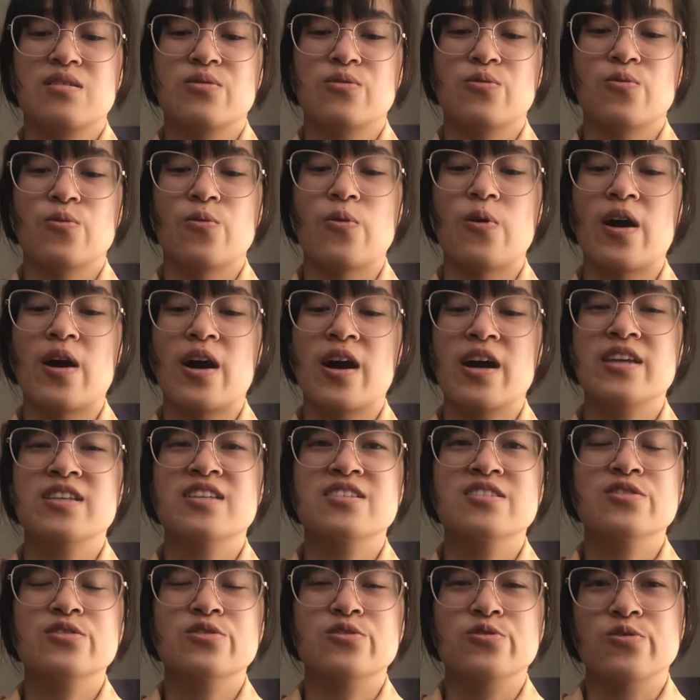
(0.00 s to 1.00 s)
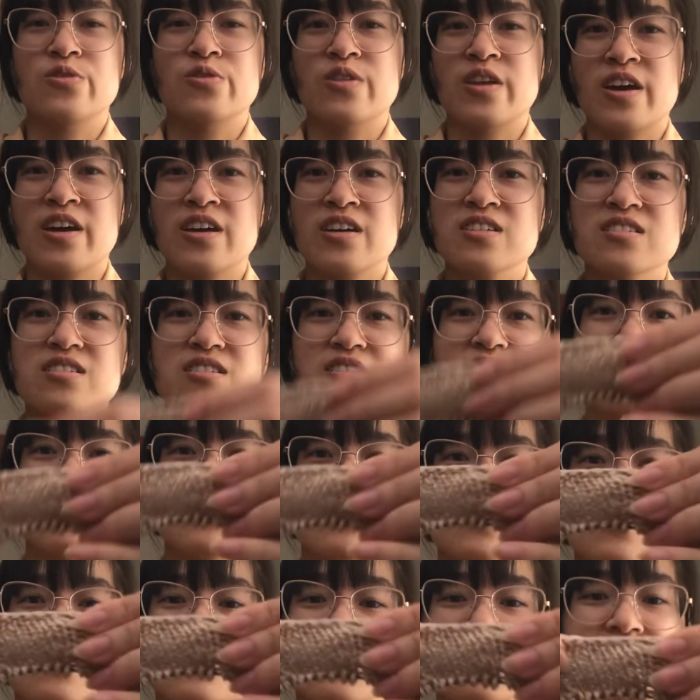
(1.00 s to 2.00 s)
why does it do that?
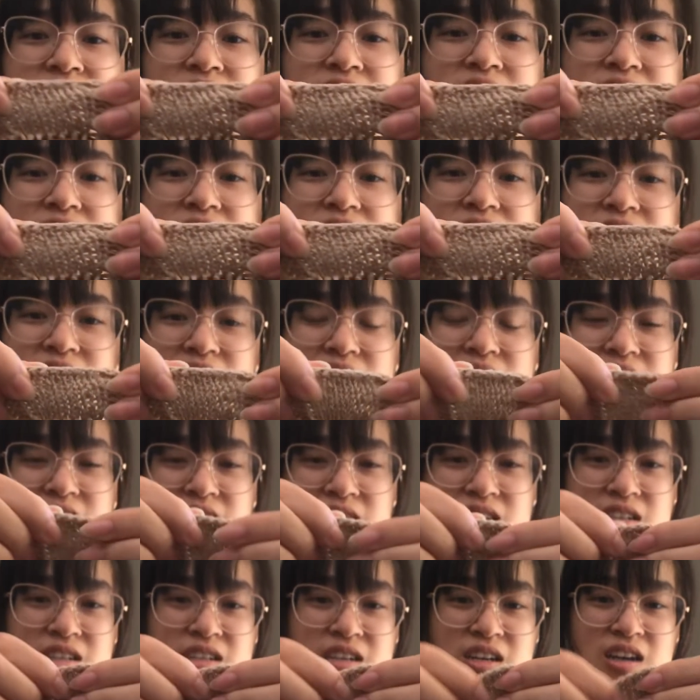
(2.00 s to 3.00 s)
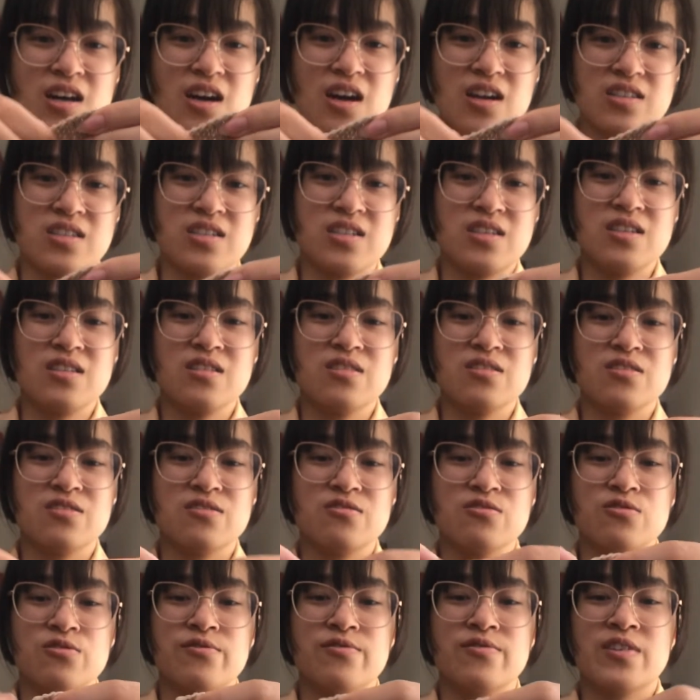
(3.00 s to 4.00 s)
It's linen and cotton.
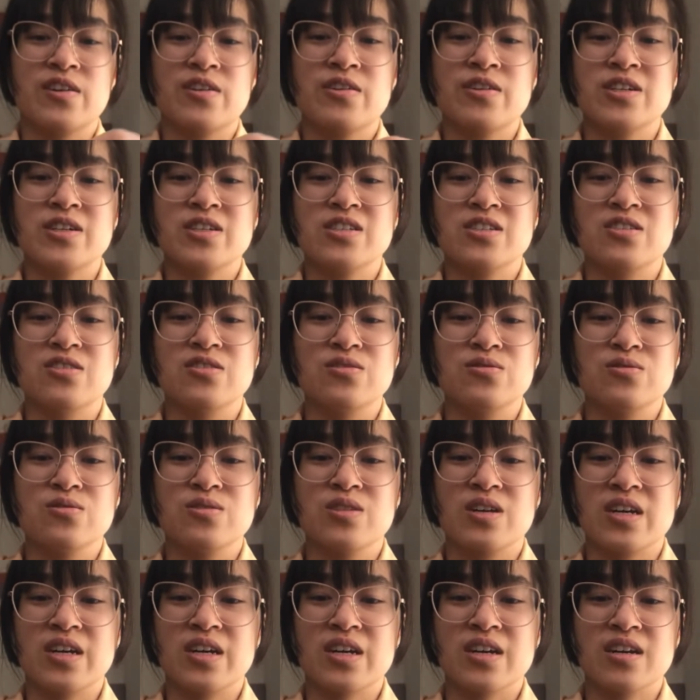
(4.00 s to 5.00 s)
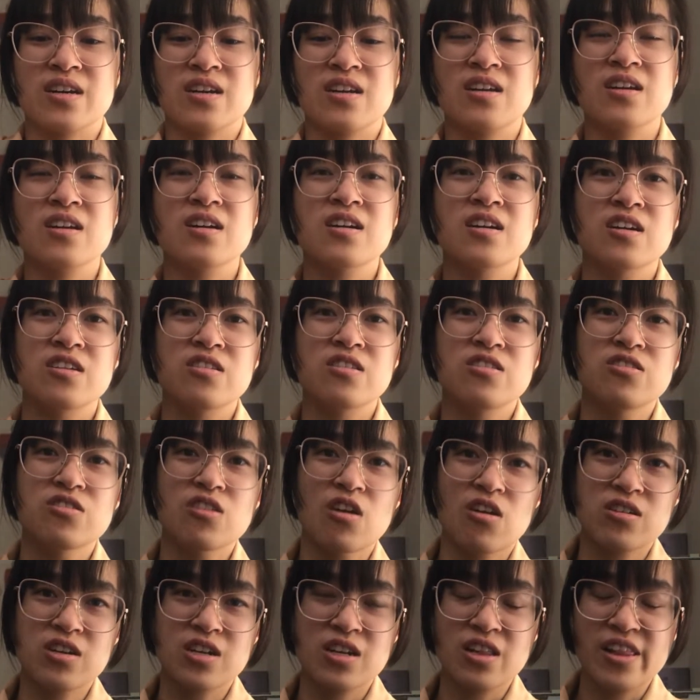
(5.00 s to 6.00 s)
Those are very two like
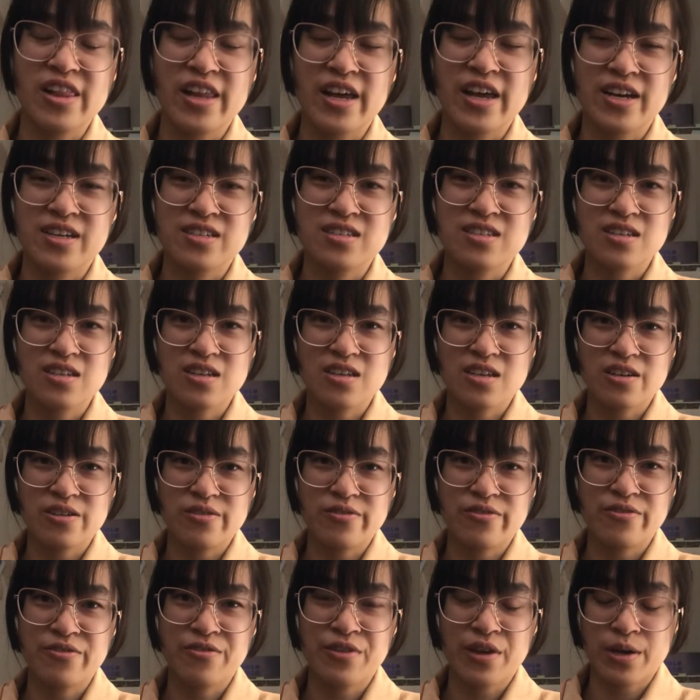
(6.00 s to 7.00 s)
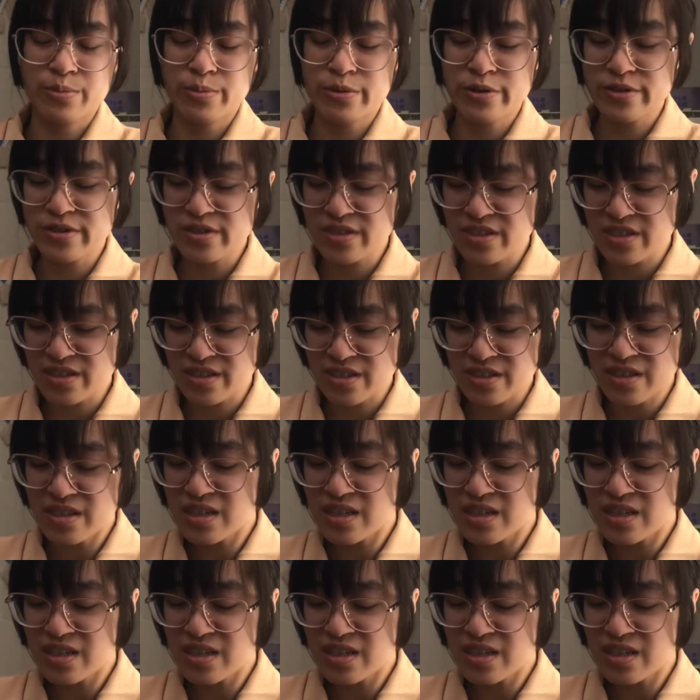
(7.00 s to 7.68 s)
non-elastic fibers.